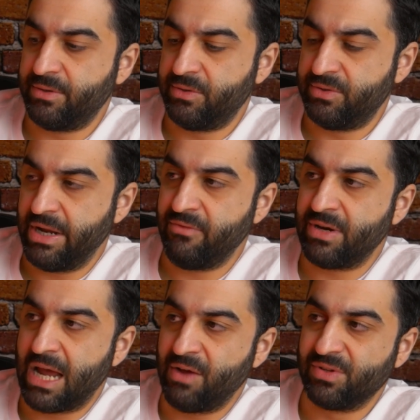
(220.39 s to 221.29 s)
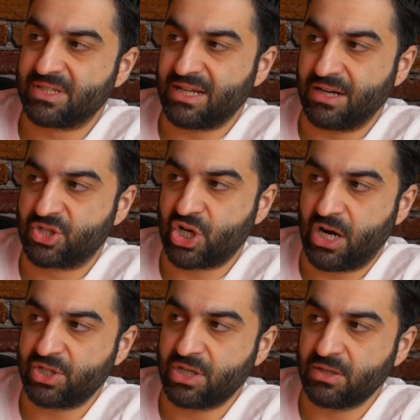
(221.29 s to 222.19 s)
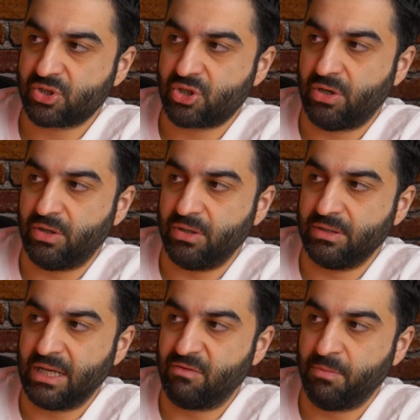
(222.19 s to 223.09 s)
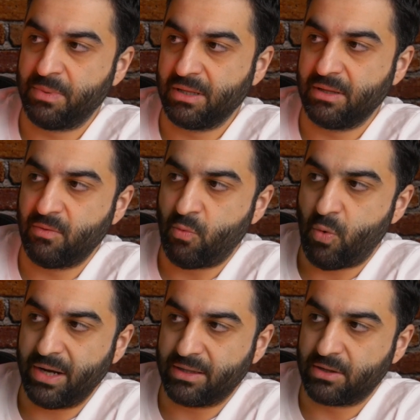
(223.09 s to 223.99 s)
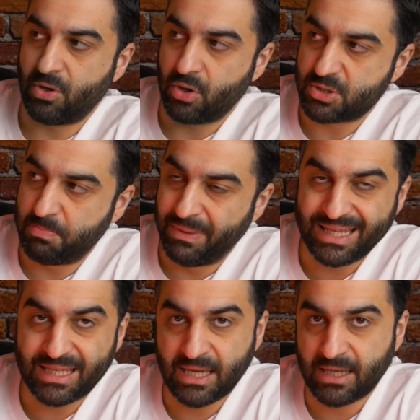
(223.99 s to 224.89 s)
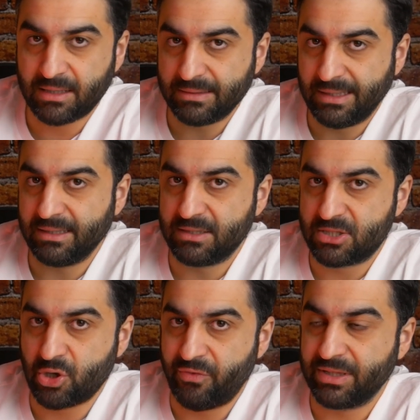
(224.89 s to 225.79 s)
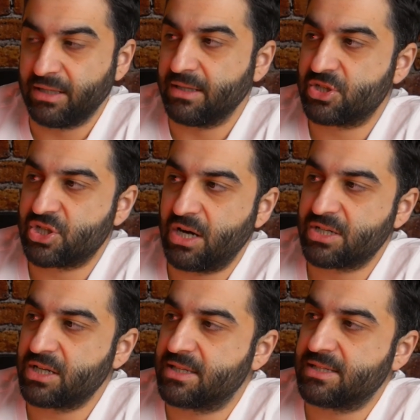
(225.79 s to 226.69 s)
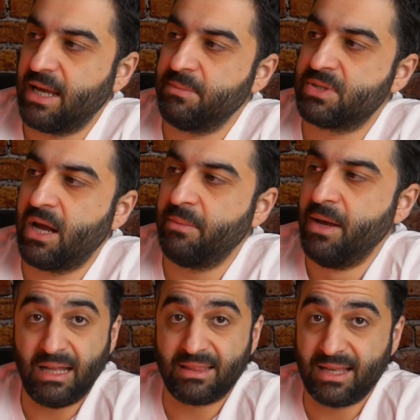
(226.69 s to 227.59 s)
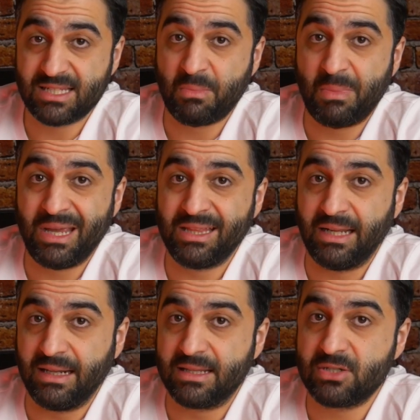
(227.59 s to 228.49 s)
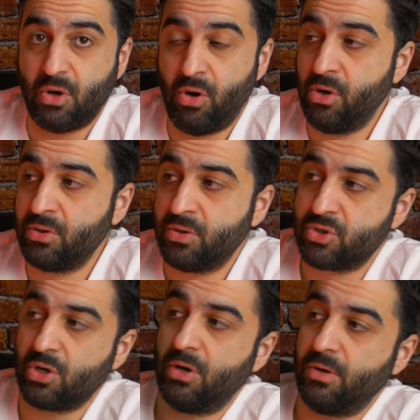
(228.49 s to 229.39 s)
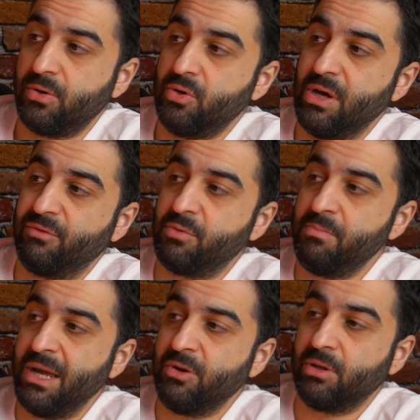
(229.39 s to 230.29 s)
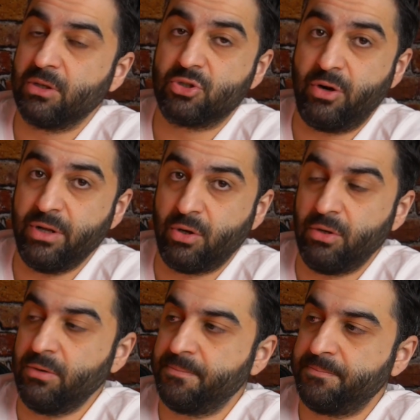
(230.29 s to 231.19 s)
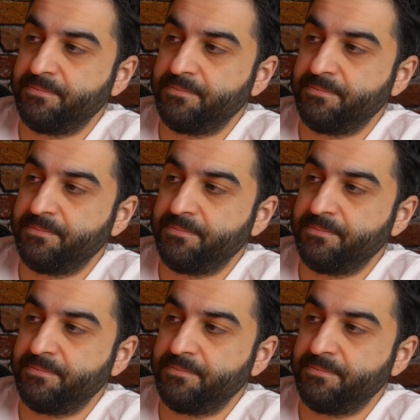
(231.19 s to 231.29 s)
Raveneye will start charging, so there will be white dots blinking that it's showing that it's charging at the same time. That doesn't mean that it's on, so you have to manually turn it on.